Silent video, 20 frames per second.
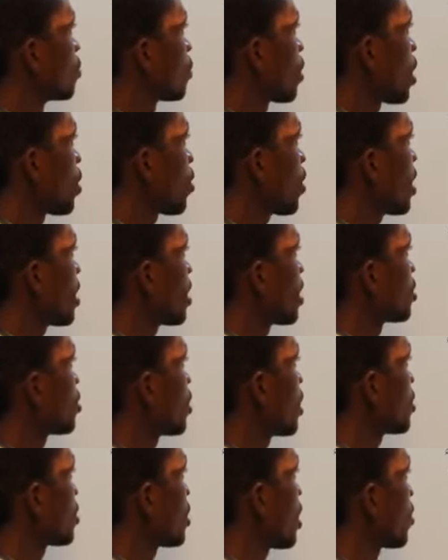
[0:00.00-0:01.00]
We can go ahead and
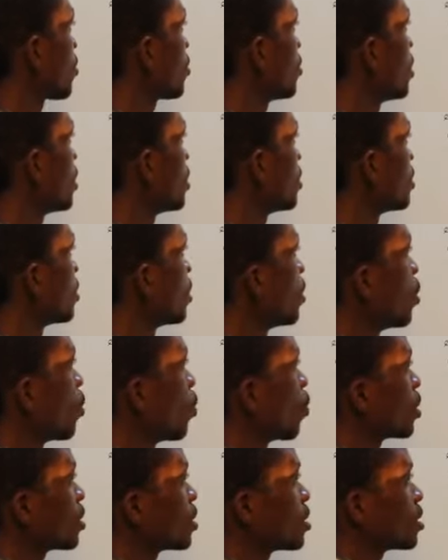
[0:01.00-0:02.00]
try to calculate
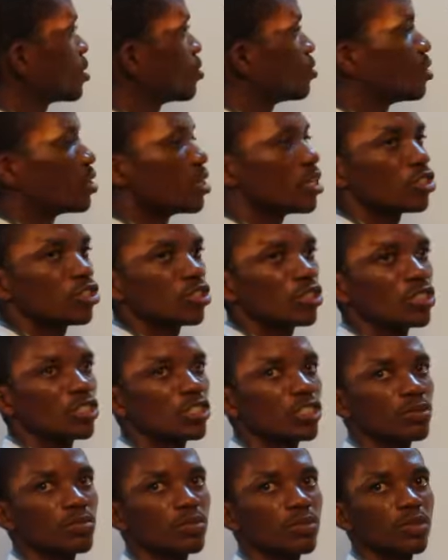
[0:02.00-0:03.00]
what is the
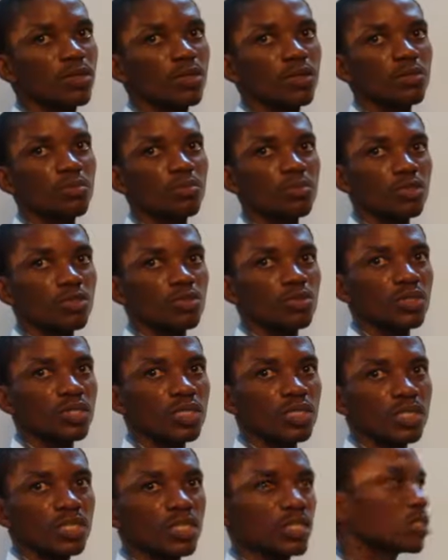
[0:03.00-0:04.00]
relationship
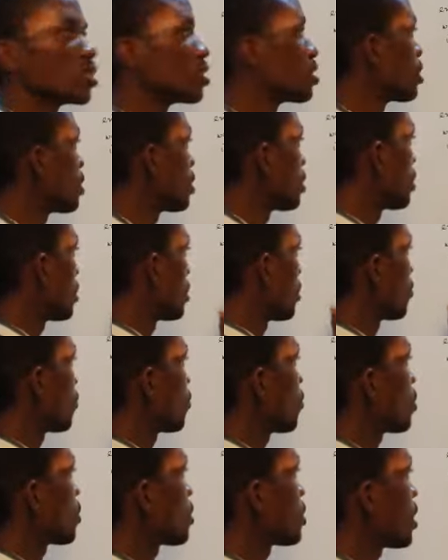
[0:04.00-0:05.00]
between the
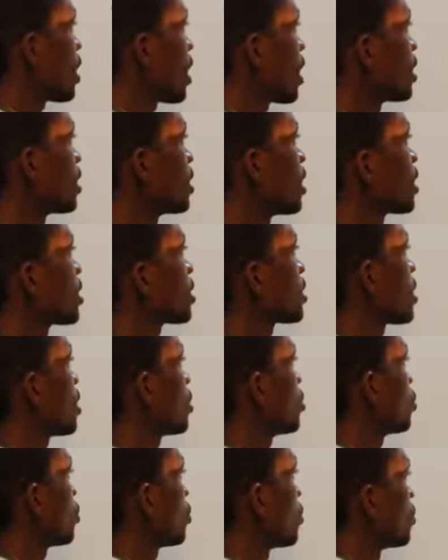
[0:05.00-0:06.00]
force and the
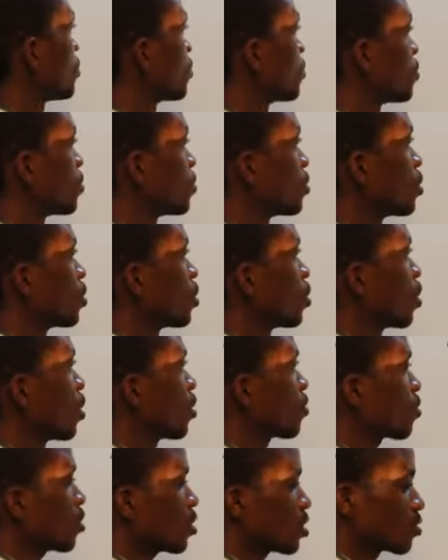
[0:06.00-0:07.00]
extension.
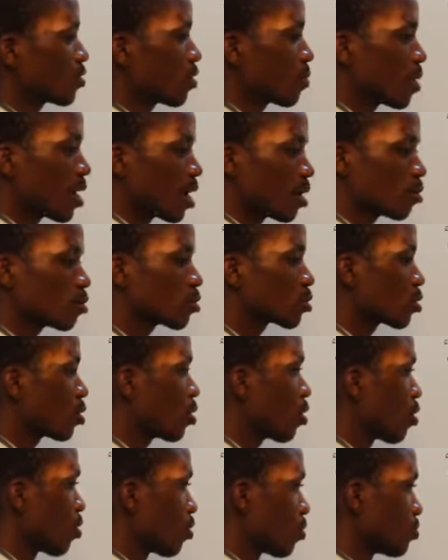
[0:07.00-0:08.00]
Of course, from our Hooke's
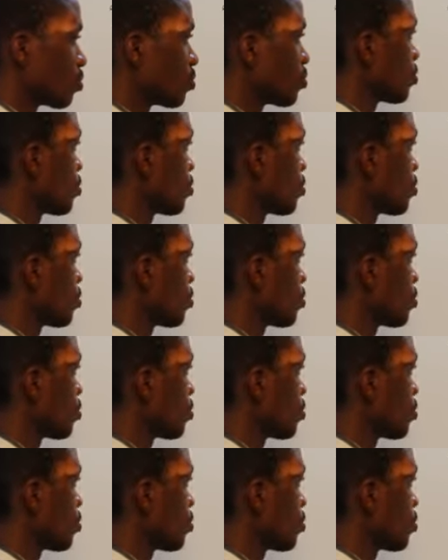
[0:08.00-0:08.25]
law.